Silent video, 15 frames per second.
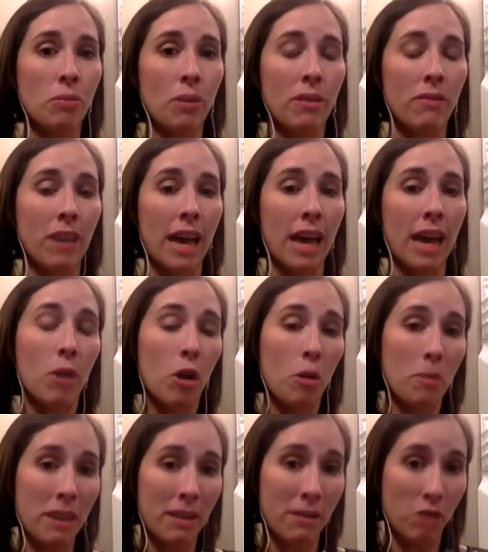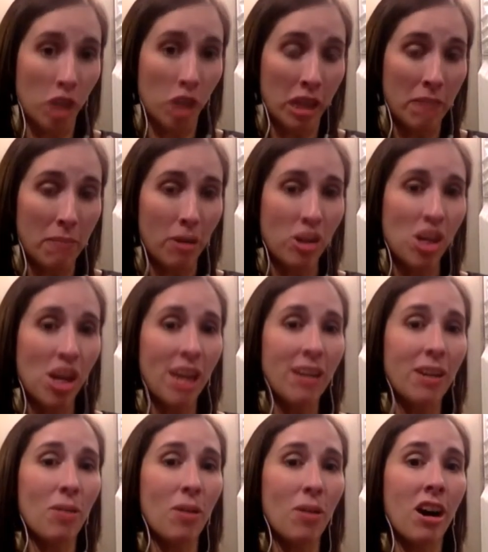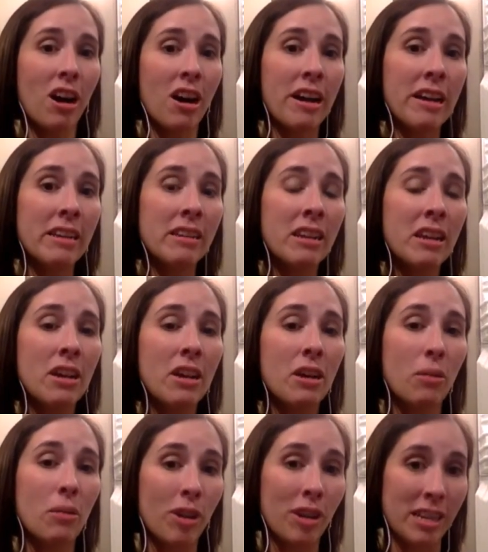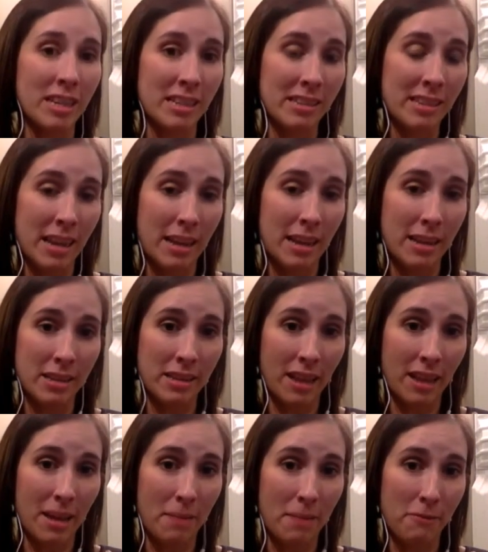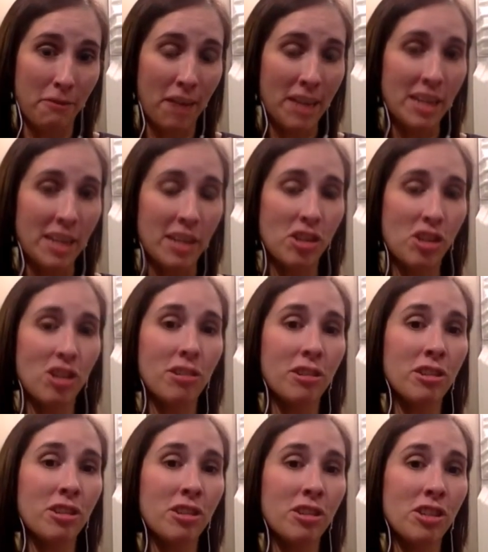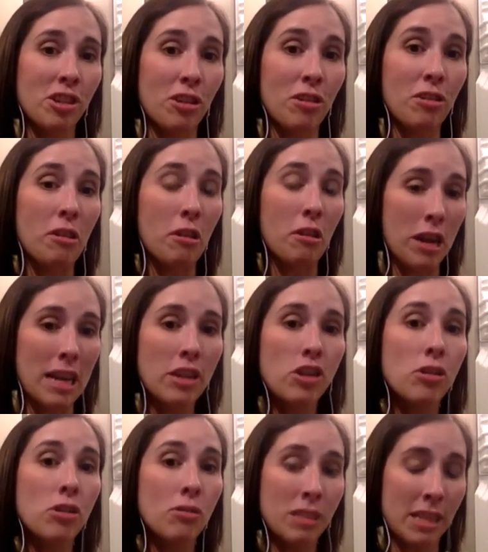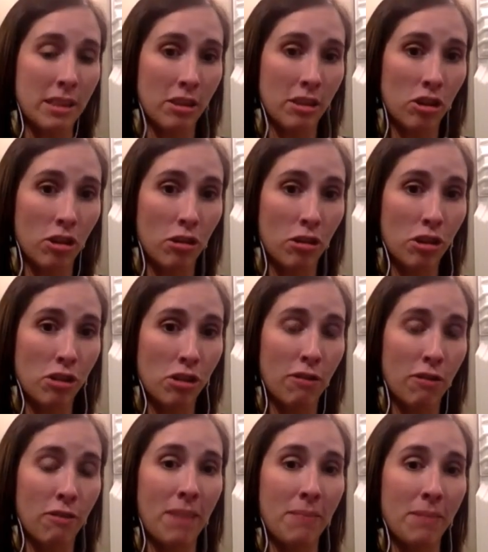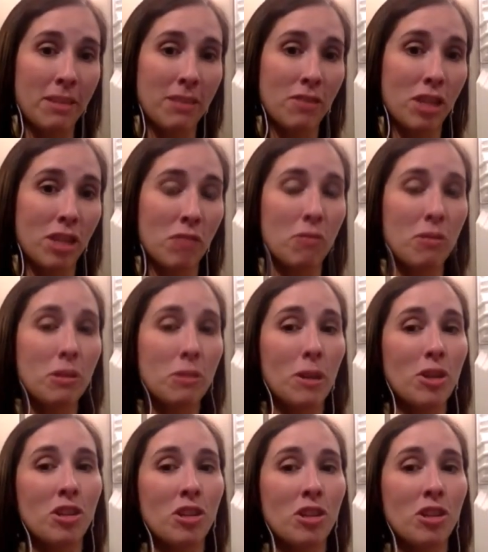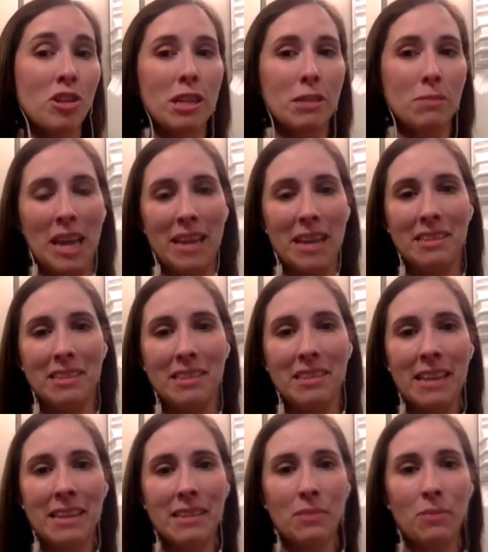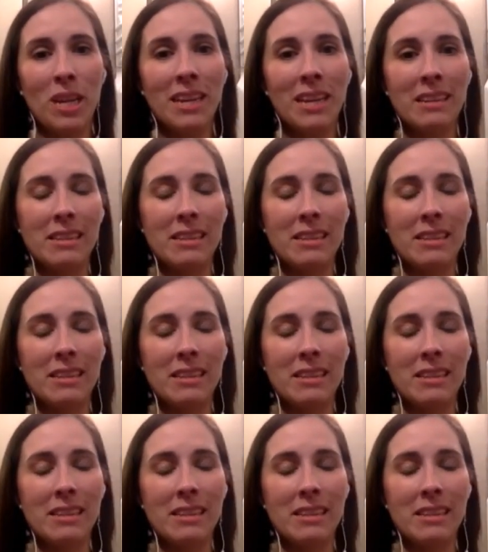We've got, we're hoping to have Jillian Marchenko on. We're going to discuss um, finding a church or, or issues in the church for families of children with special needs. But yes, next week,